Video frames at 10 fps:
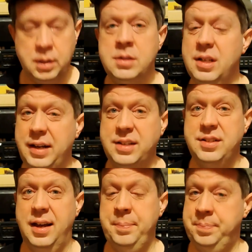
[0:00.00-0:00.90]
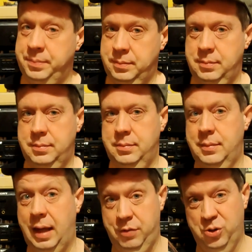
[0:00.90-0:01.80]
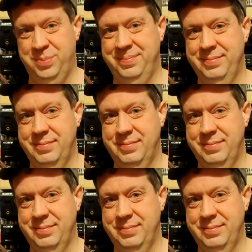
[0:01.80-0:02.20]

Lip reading: Till next time, have a good one.